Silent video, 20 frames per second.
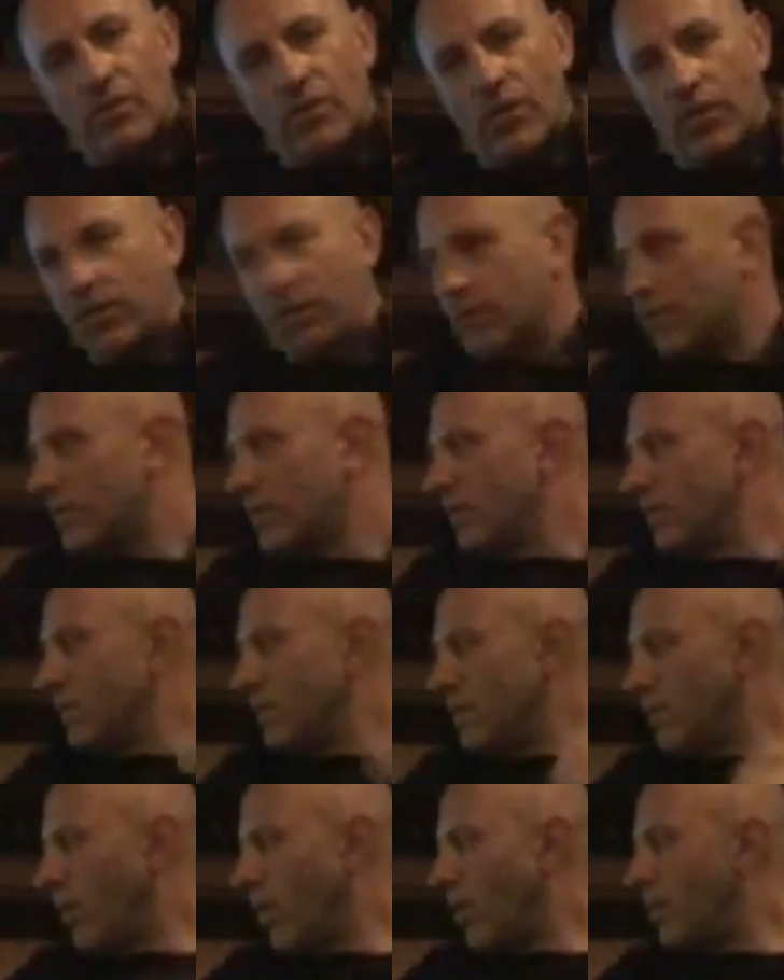want
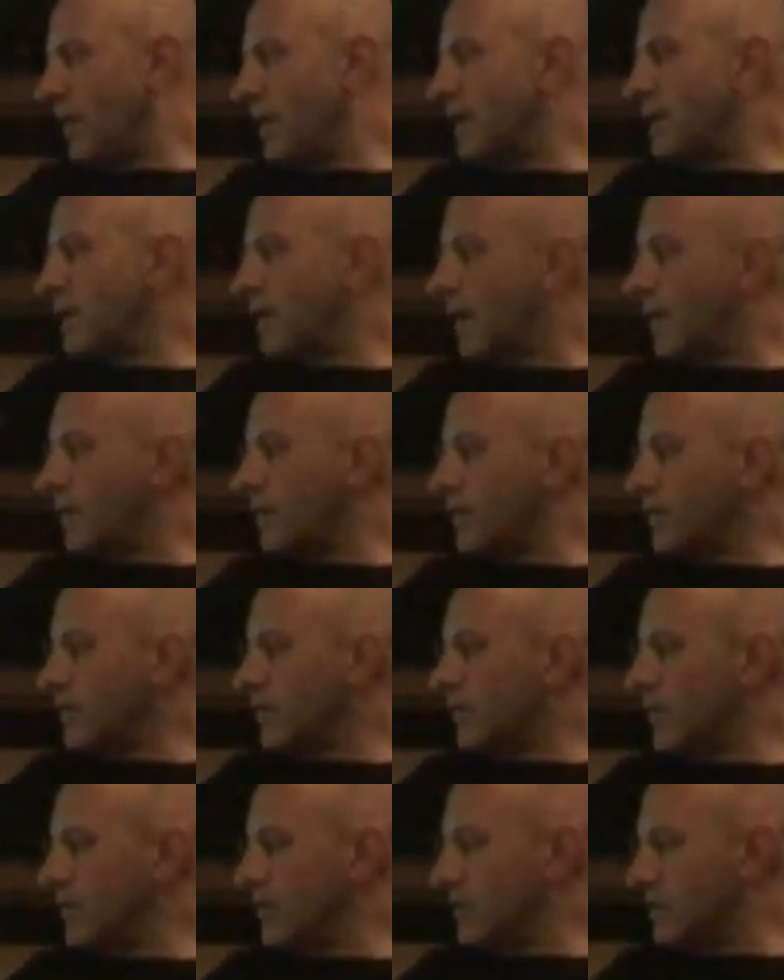the bottom end coming
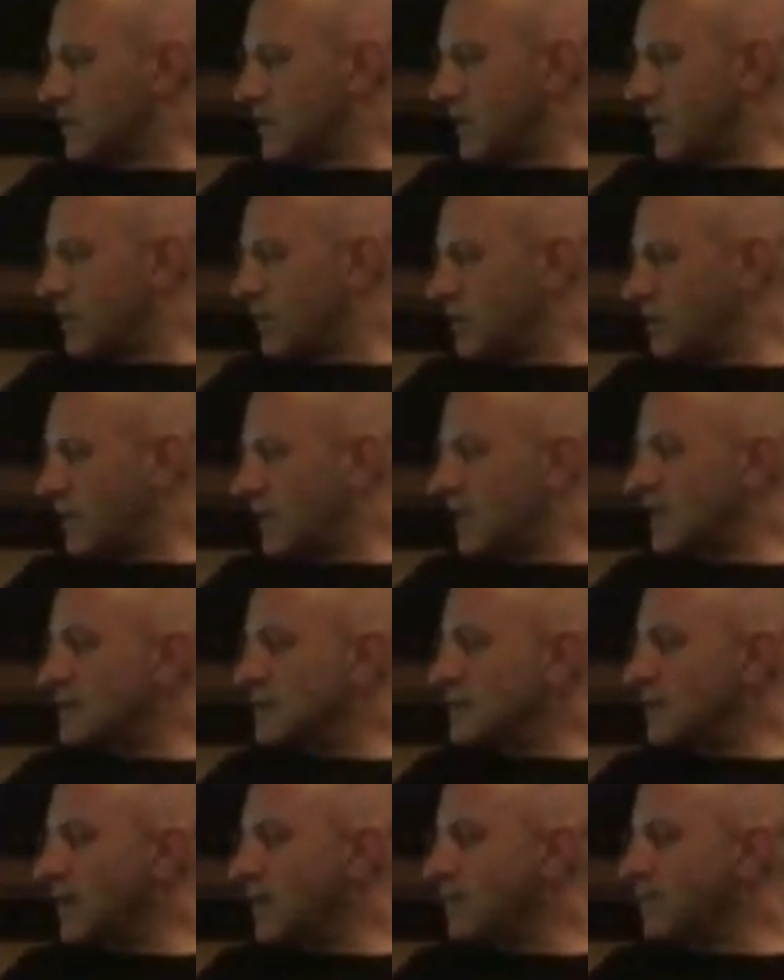through, because otherwise that can
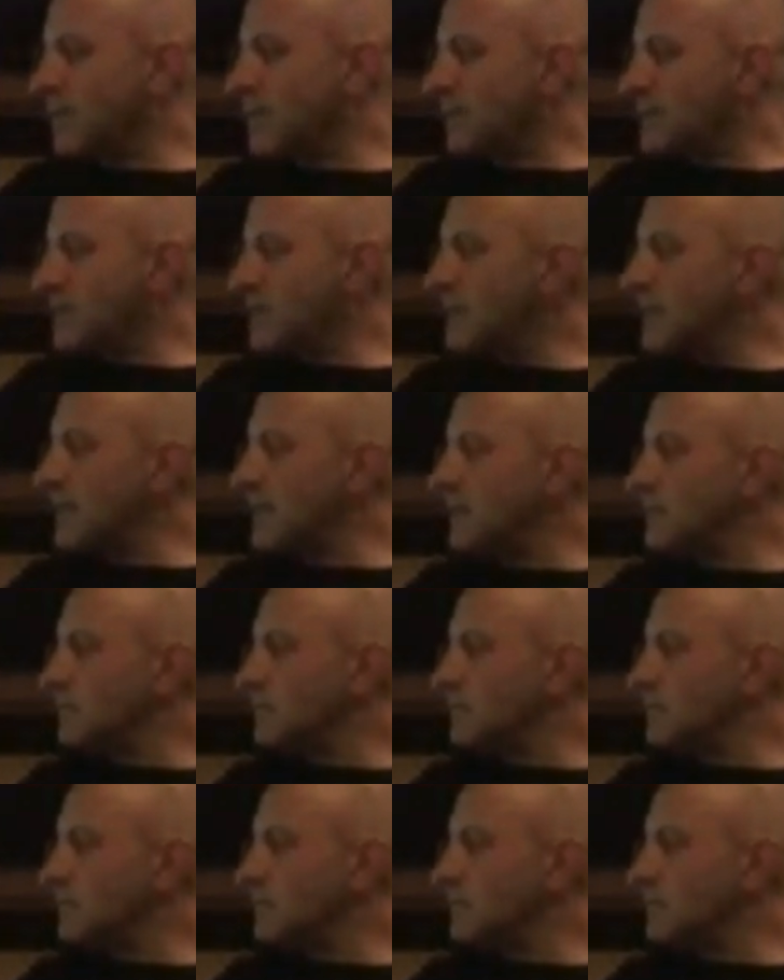sound messy.